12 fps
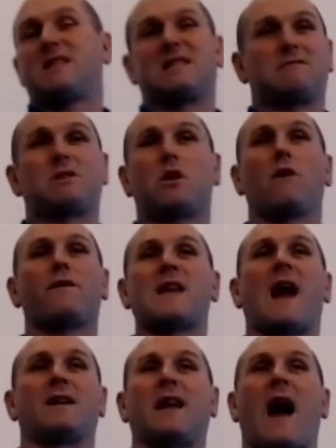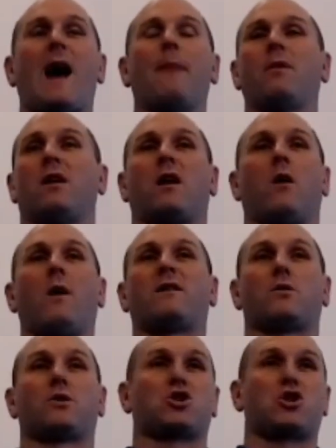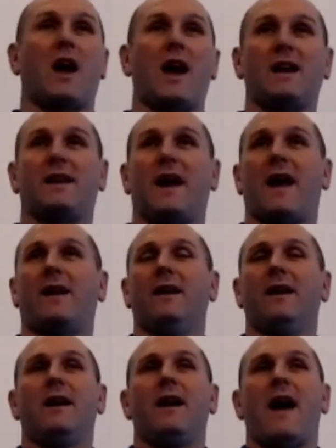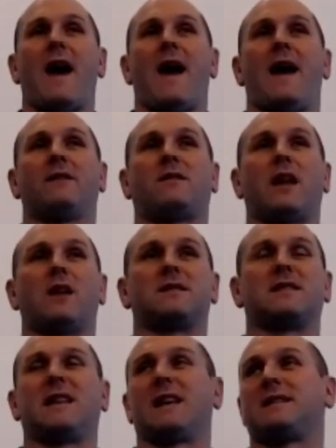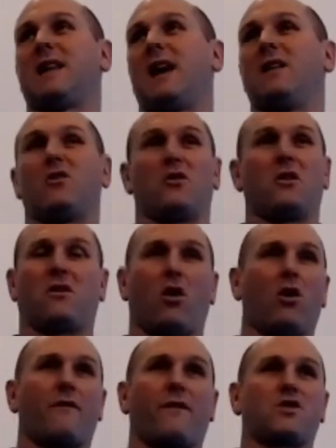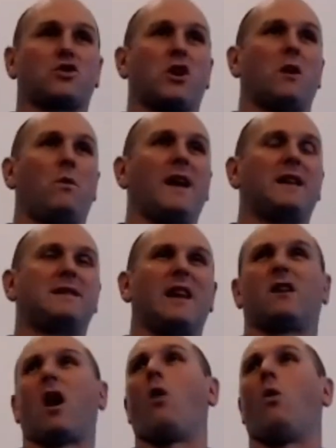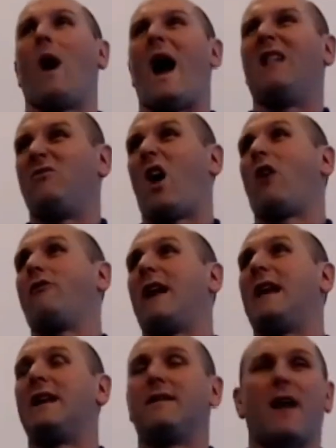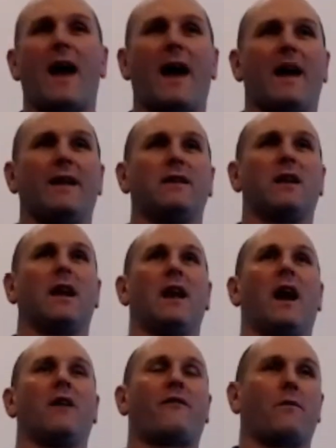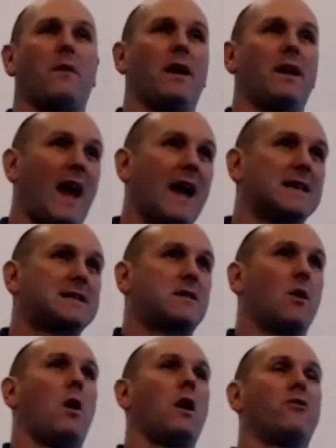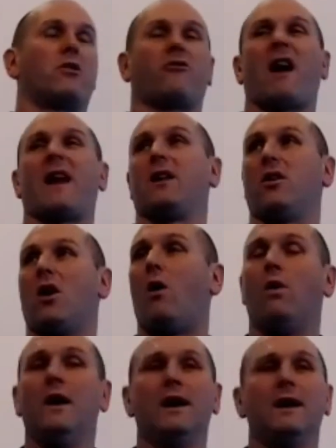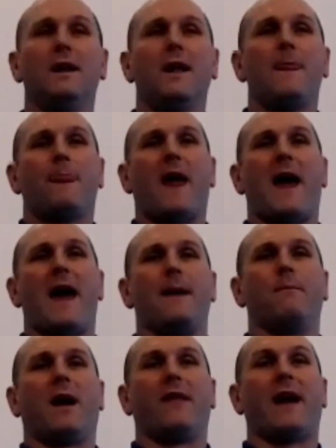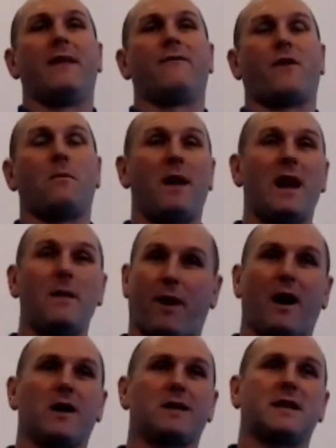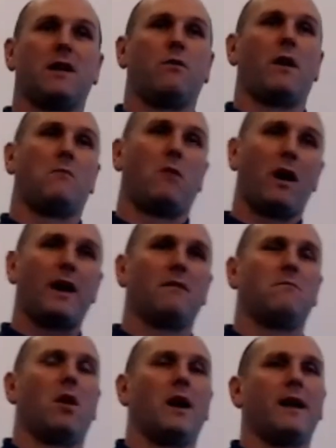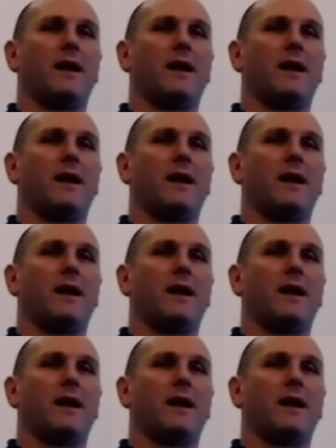stuff started to happen. Like, I went to Australia then in 2016, done a tour for 3 weeks. Did it go well? Not really. Did I learn from it? Yes. Do I regret it? No. And then for me personally, with my